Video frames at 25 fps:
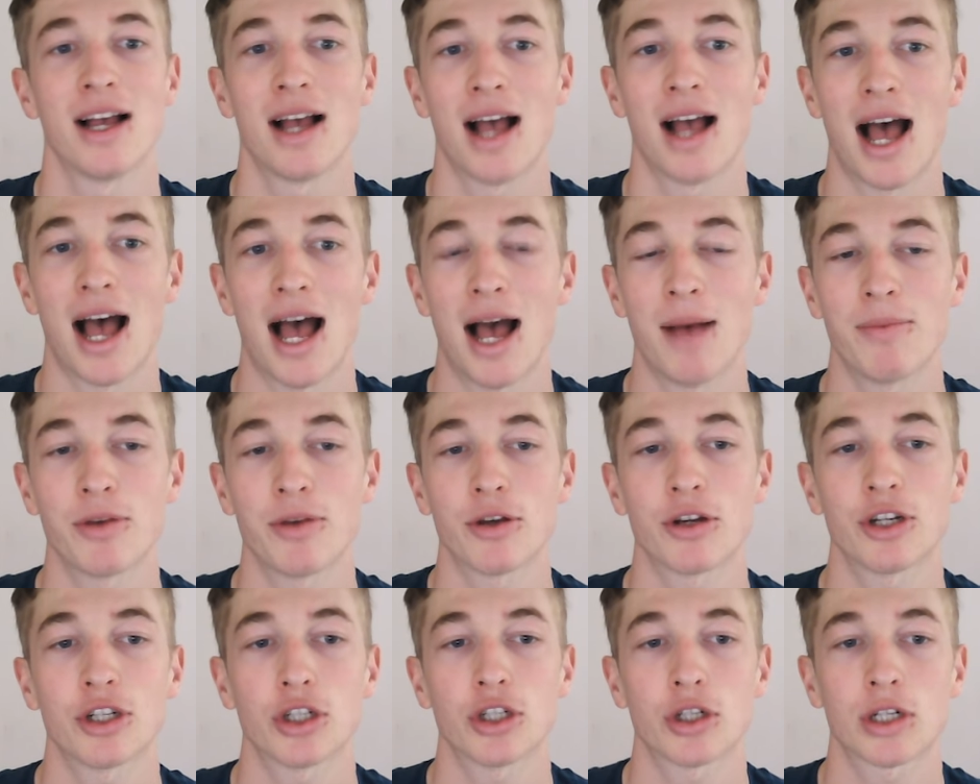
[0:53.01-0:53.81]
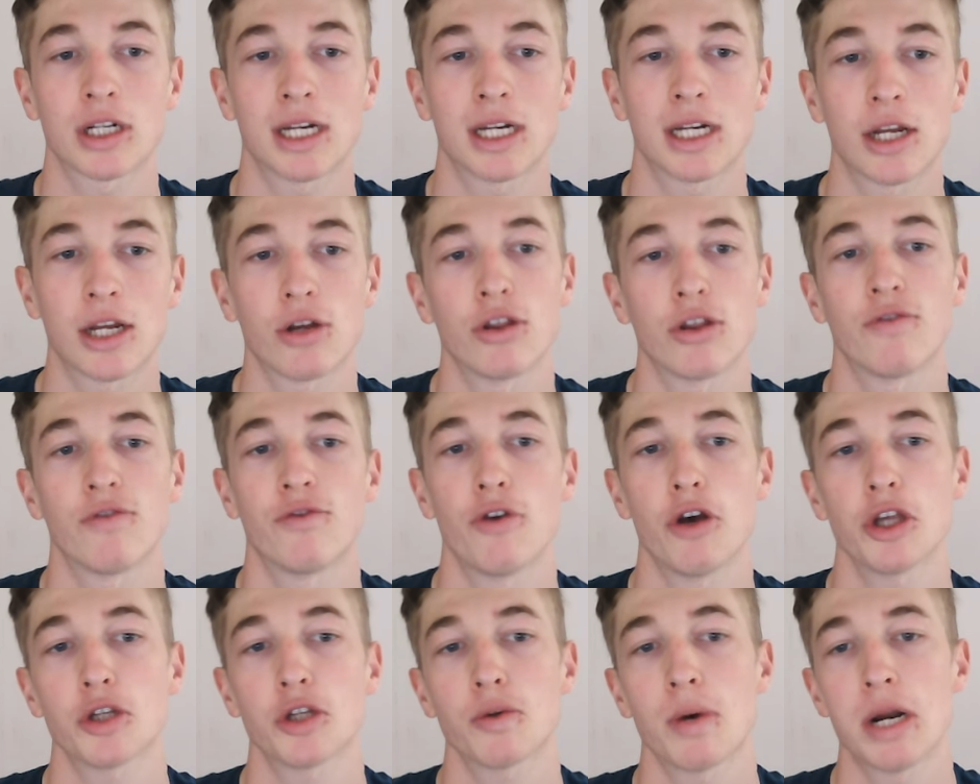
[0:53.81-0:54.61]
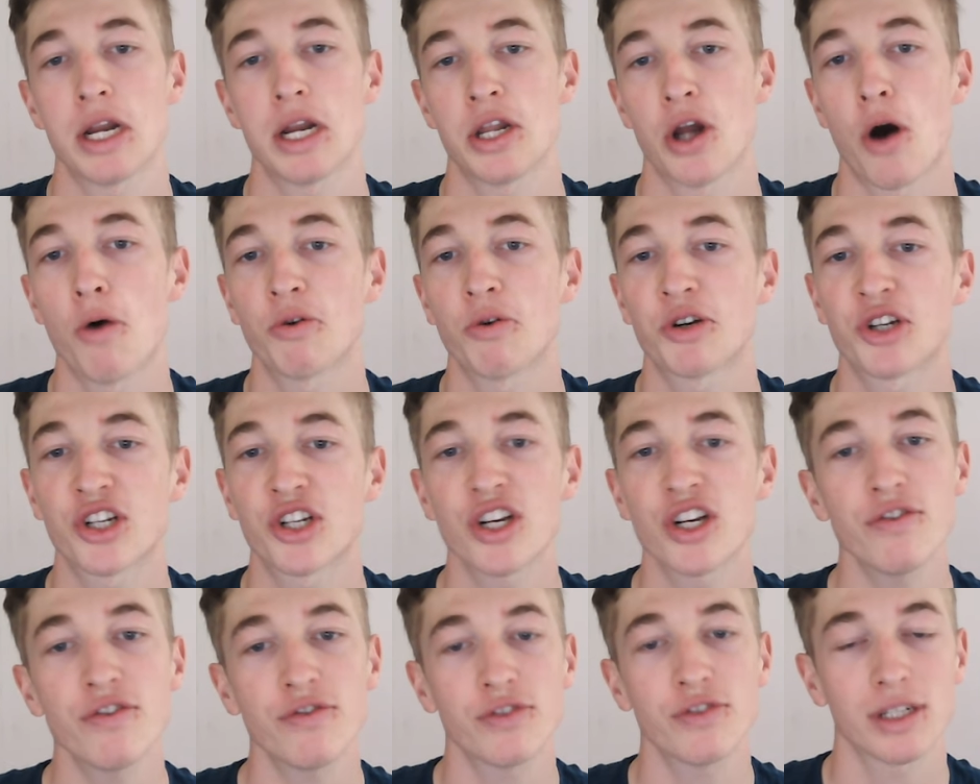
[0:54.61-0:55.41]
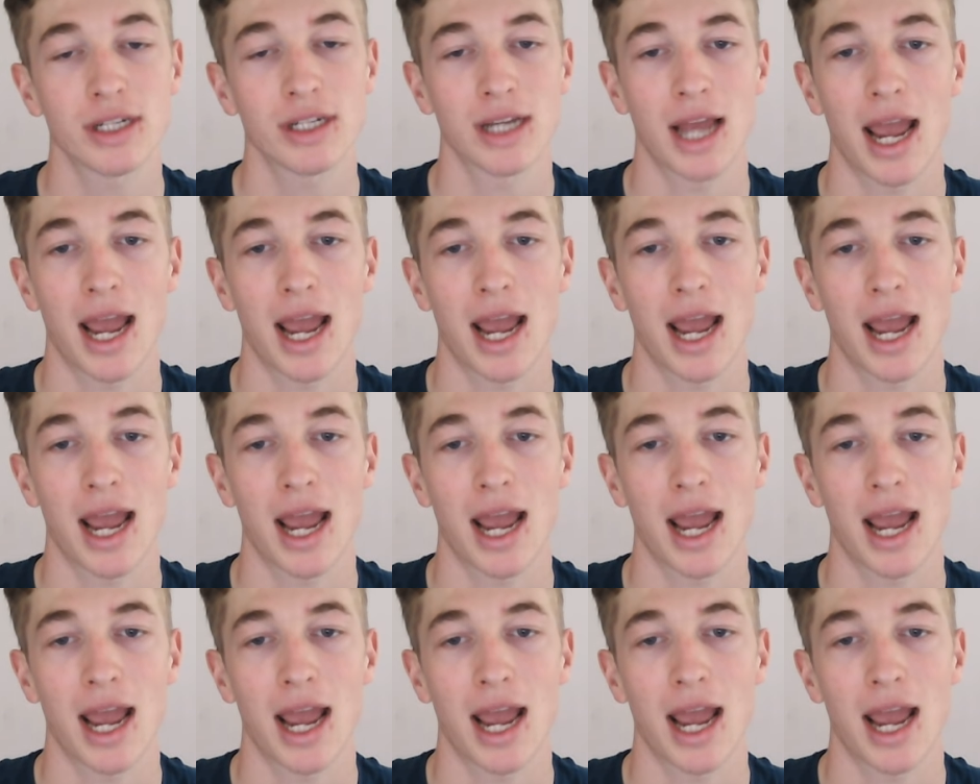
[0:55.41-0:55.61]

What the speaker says: You can just click on the first one and hold shift